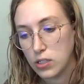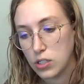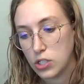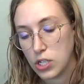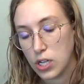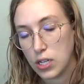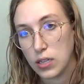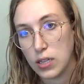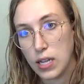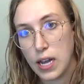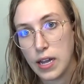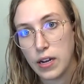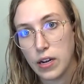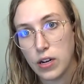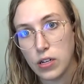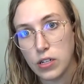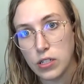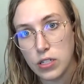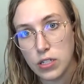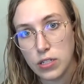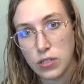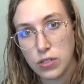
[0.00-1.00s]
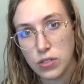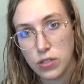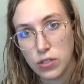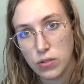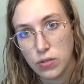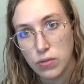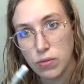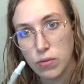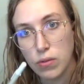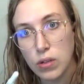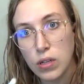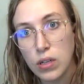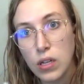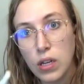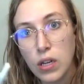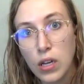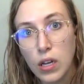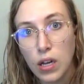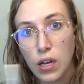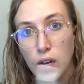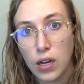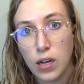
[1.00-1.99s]
gel liner just to
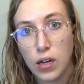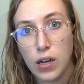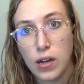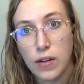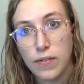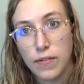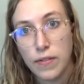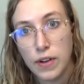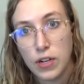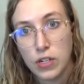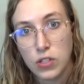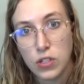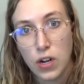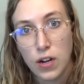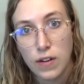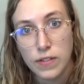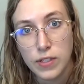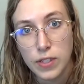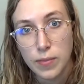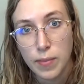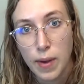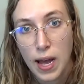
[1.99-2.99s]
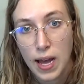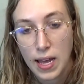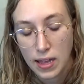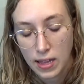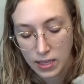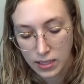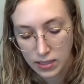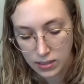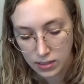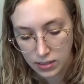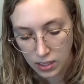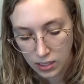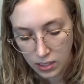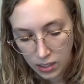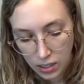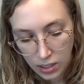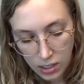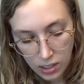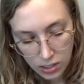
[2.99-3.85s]
finish off some highlights.